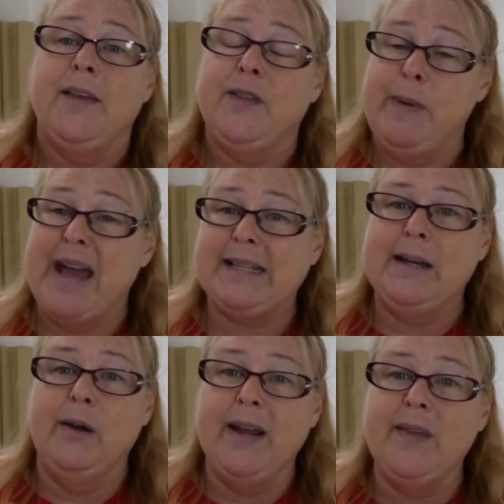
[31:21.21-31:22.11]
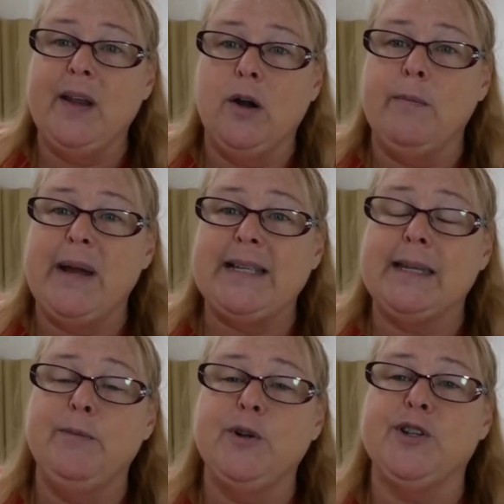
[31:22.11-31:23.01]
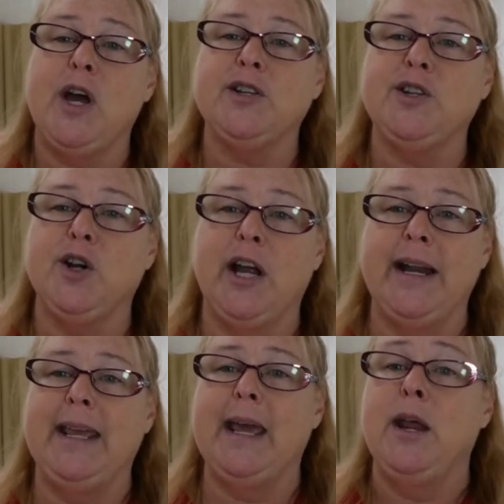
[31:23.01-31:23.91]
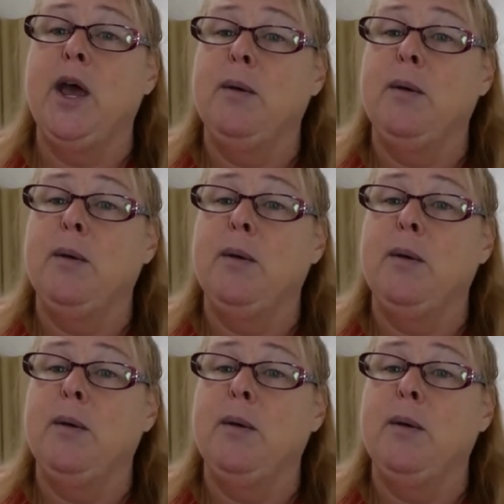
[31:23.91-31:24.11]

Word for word: the bacteria that are on my slipper socks are going to get